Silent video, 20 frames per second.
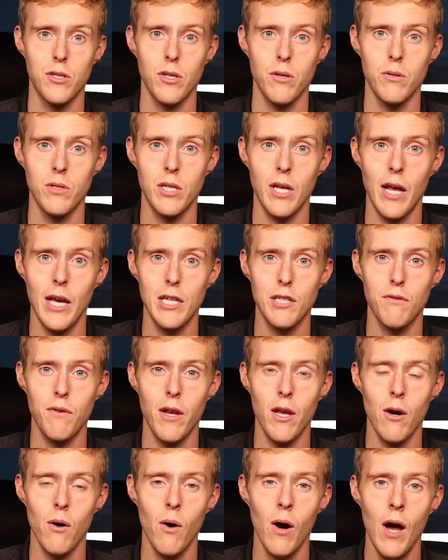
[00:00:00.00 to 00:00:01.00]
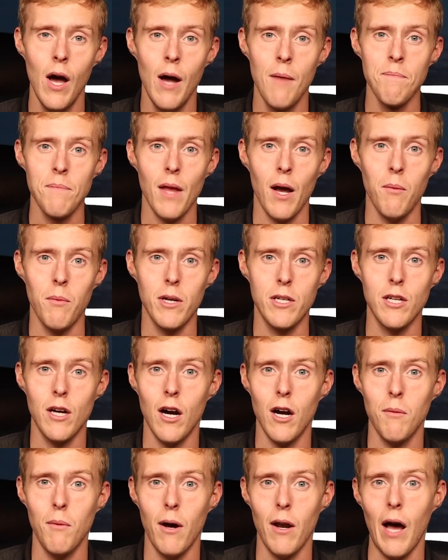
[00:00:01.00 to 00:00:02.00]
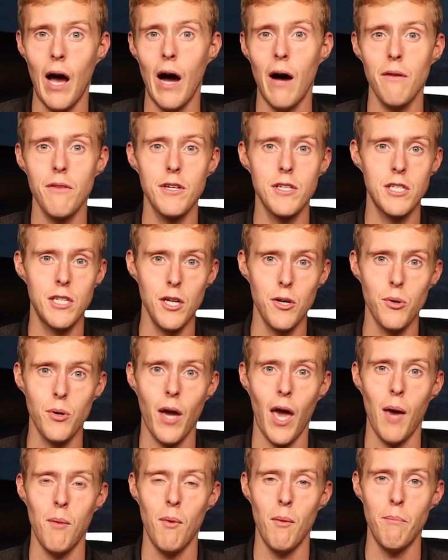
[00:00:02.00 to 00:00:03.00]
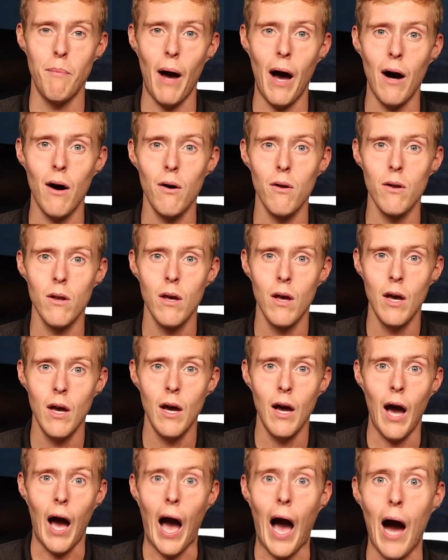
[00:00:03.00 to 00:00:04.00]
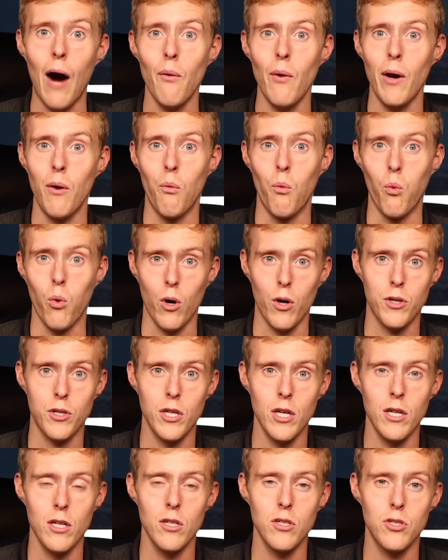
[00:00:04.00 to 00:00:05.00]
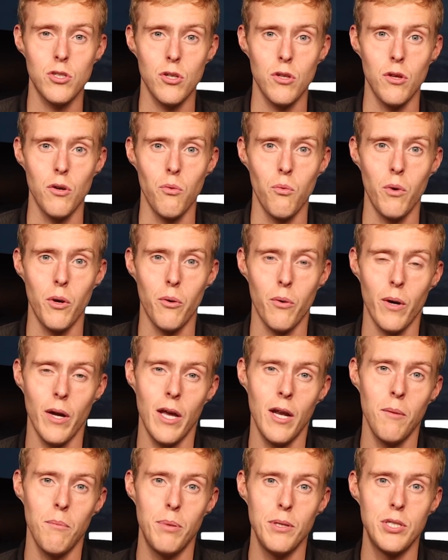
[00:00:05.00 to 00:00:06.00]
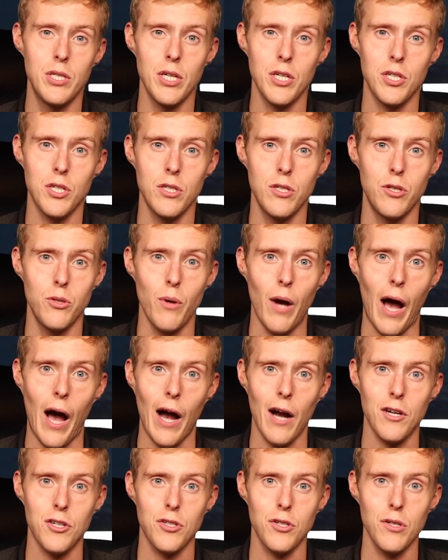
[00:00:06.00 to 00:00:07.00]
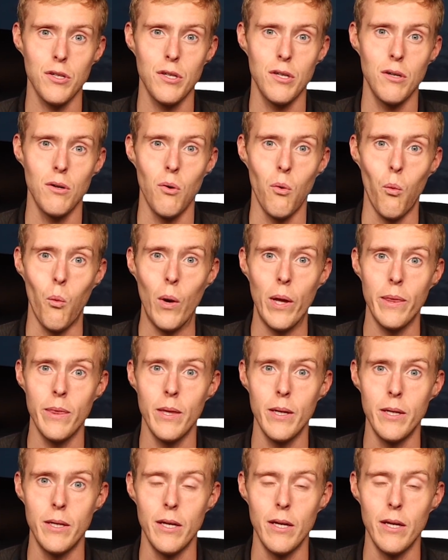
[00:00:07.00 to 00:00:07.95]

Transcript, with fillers: So in today's video, I'm gonna talk about how this deal came about, how I worked it so that we were in a position to actually win the